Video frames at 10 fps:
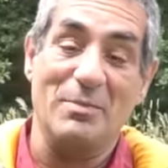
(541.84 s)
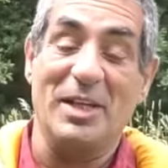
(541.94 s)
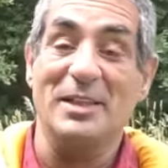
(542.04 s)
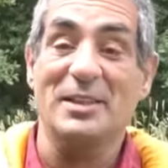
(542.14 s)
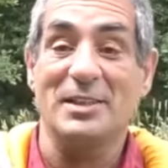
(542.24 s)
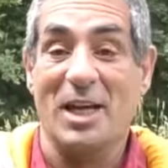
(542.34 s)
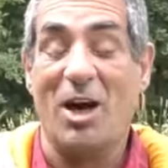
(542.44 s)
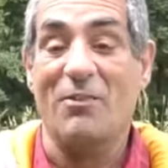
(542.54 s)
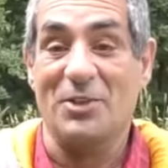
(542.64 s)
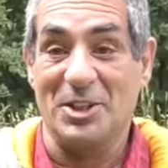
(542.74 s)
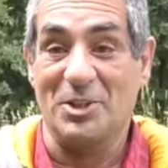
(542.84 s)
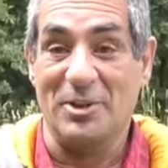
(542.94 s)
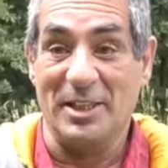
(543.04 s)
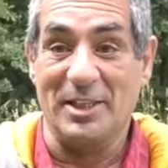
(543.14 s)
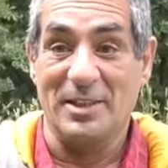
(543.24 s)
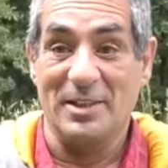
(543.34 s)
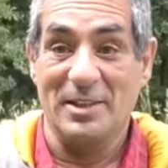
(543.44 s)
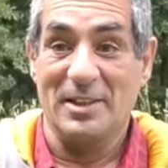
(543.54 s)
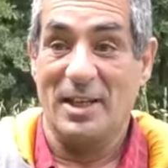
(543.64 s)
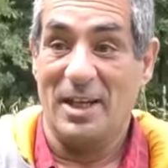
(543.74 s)
minutes is half a degree.
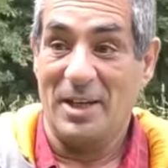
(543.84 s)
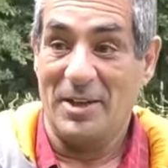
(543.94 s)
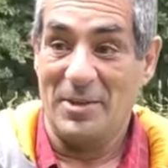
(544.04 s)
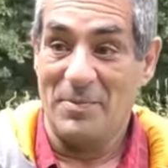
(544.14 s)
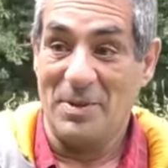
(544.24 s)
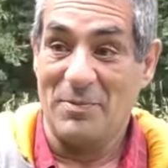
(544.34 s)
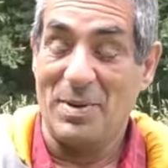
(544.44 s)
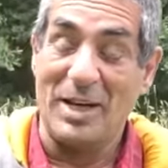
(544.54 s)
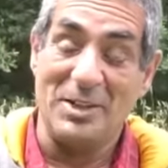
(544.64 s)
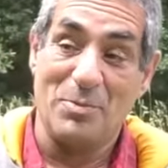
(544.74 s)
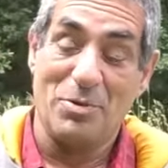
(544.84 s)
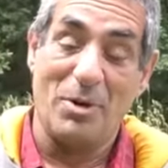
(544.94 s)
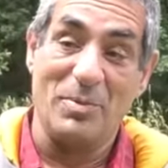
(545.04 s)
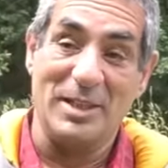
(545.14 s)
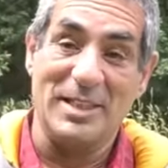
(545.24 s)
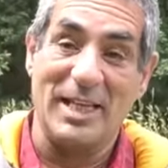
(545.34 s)
You probably